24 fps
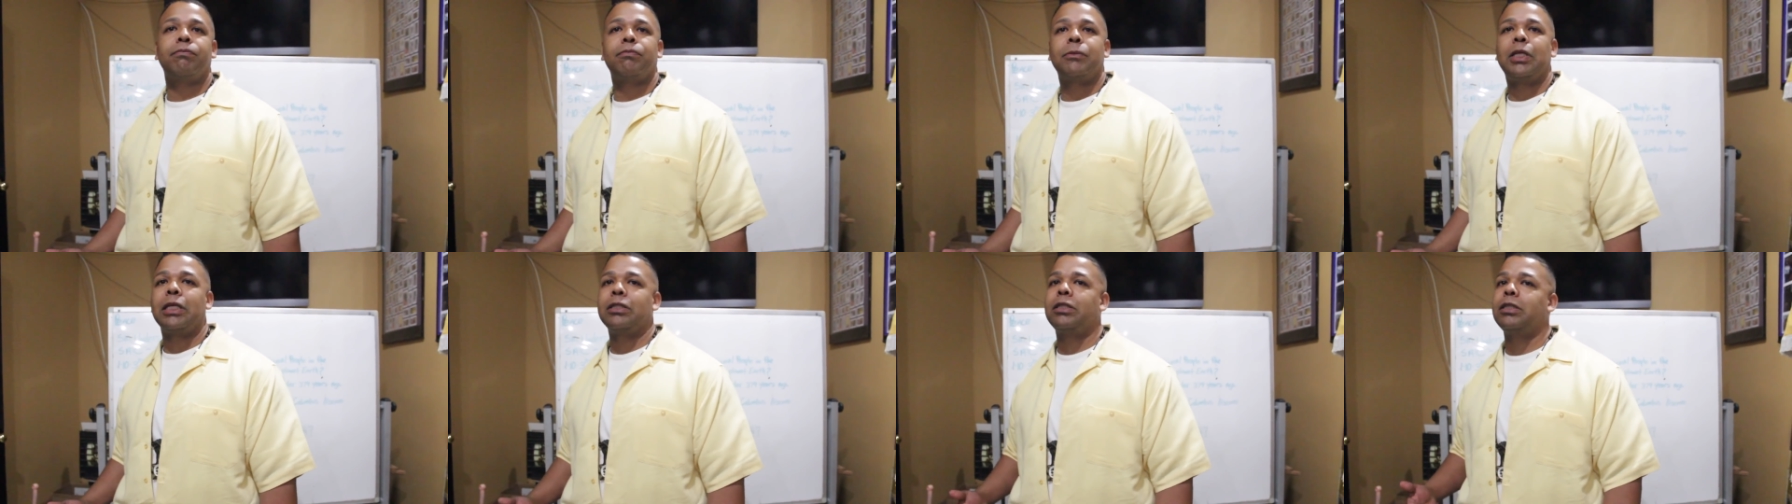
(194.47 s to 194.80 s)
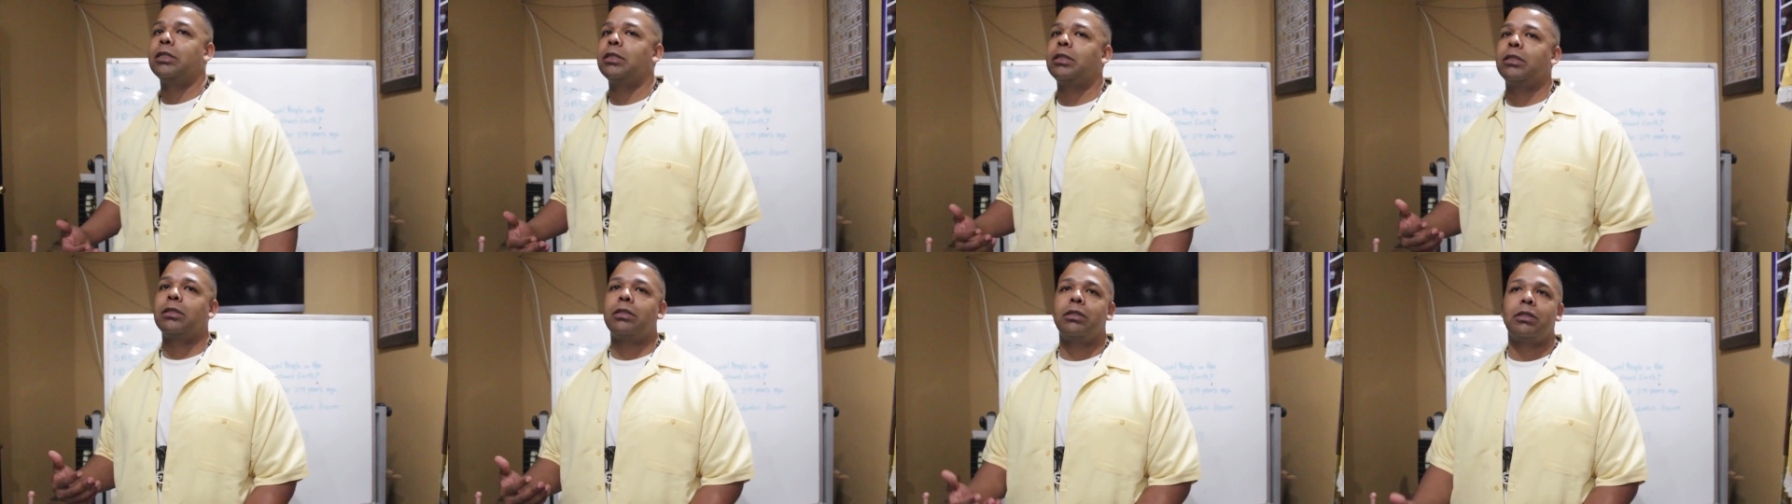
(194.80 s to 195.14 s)
That's
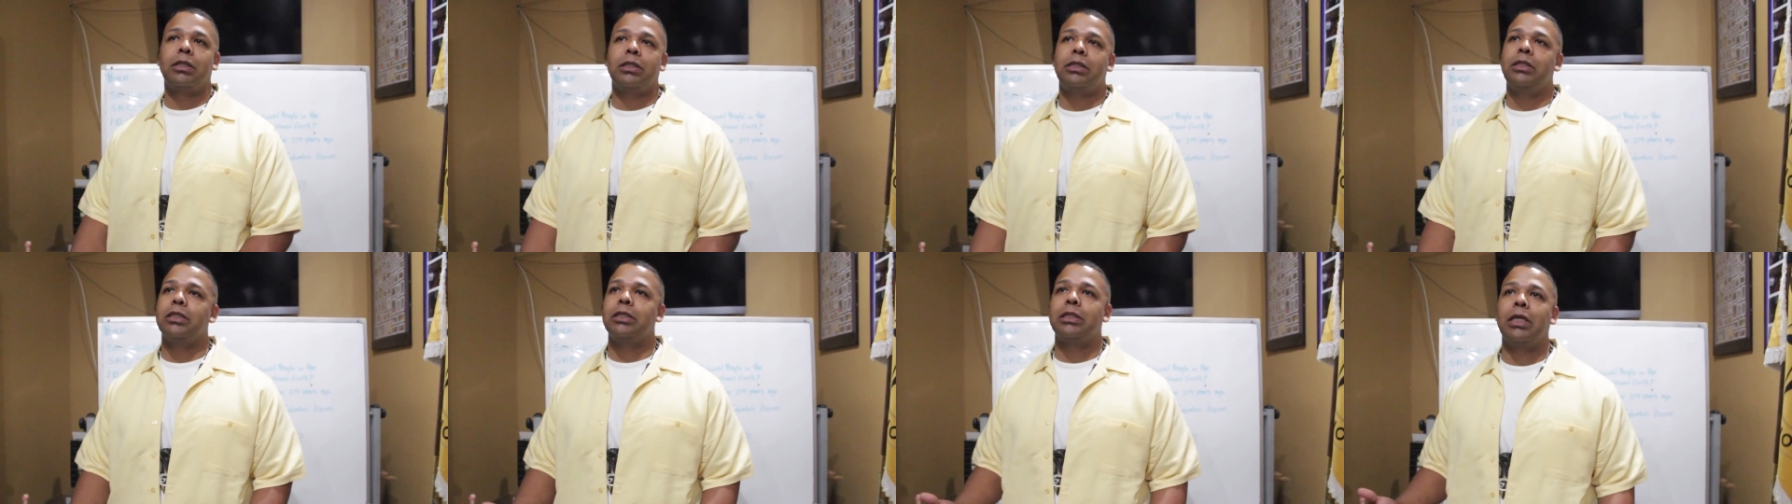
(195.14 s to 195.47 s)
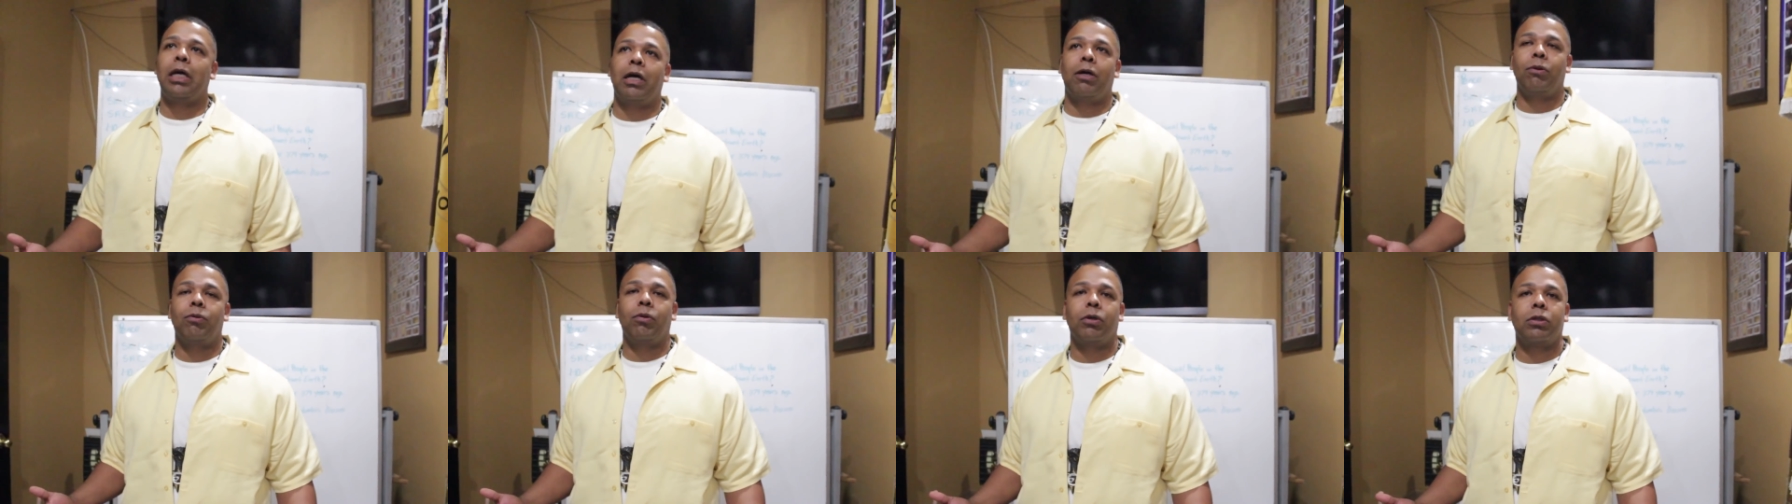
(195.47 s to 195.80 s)
just
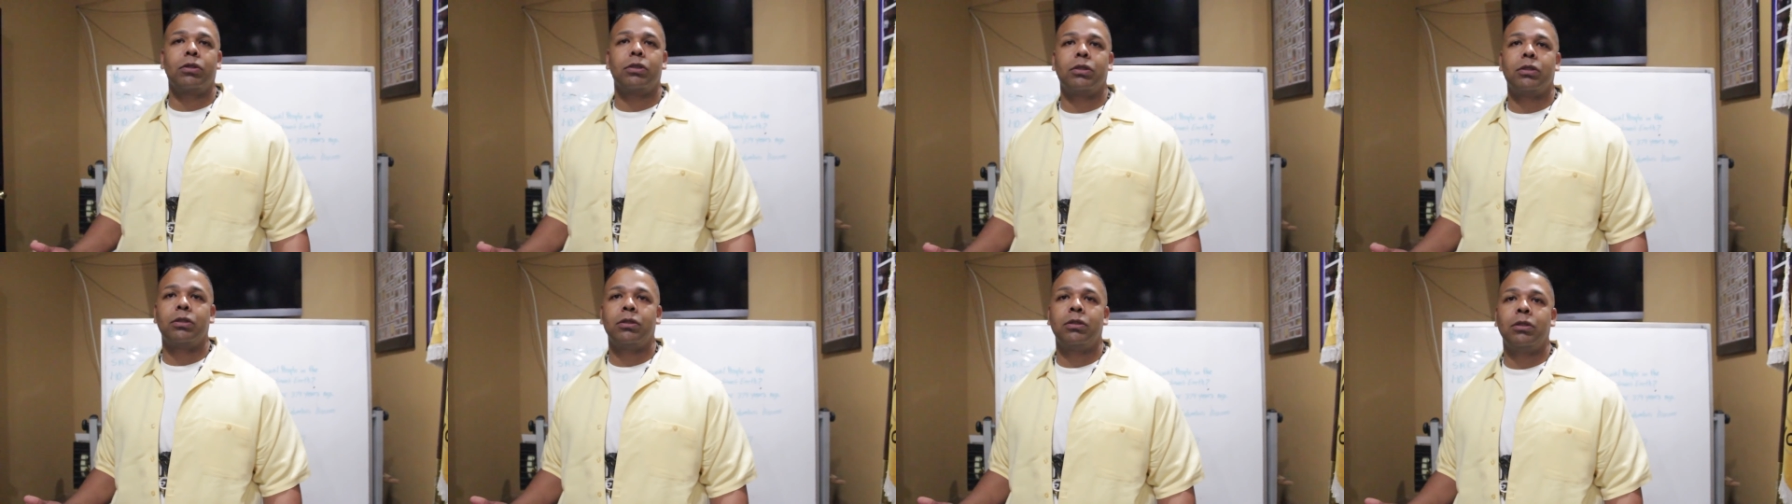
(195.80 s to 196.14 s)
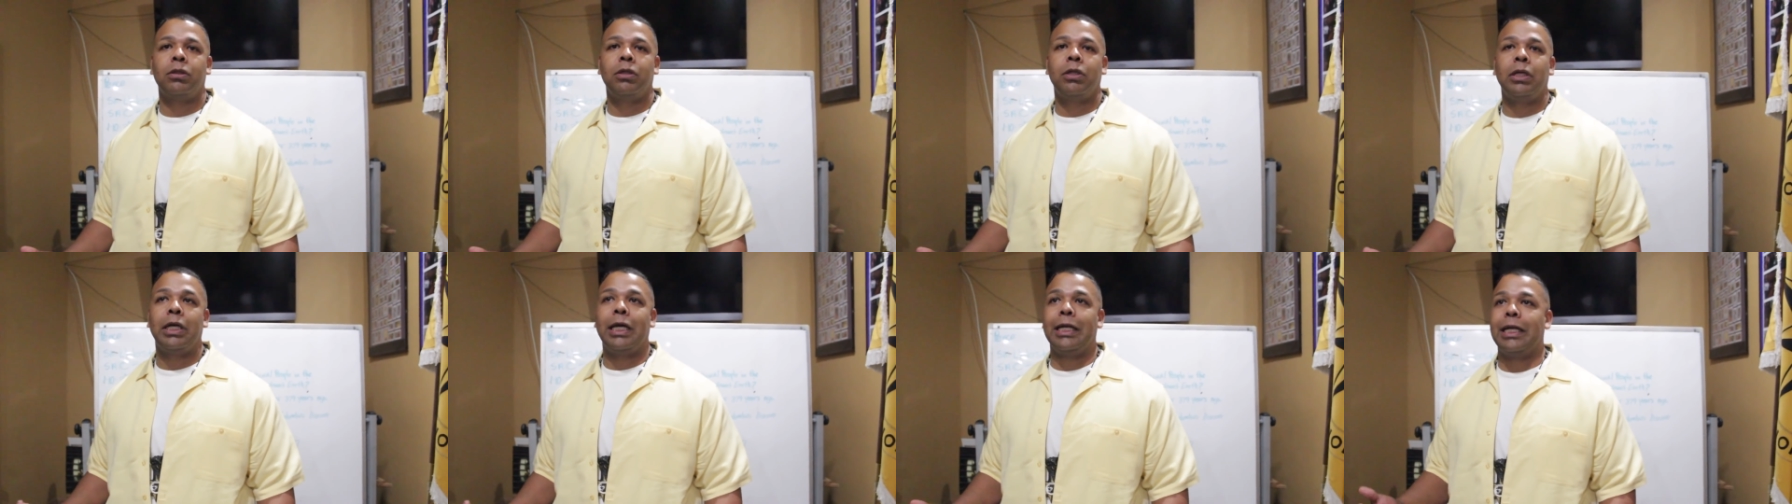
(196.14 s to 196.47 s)
how it works.
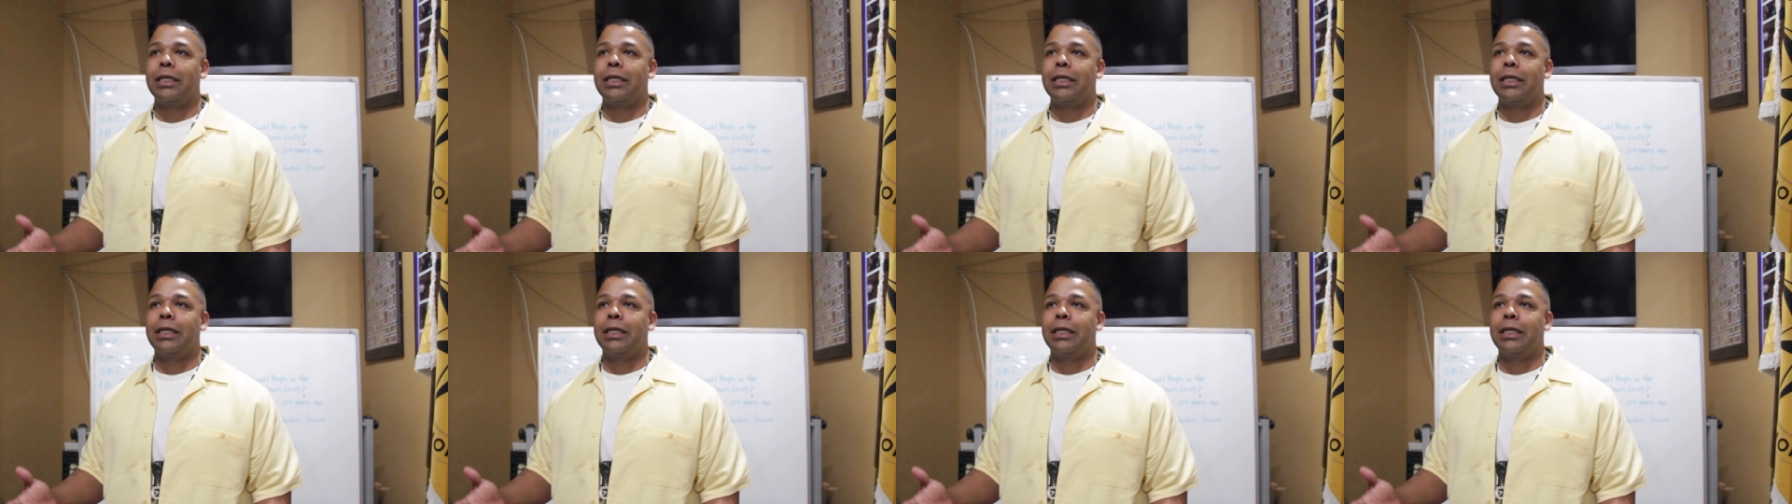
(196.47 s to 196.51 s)
And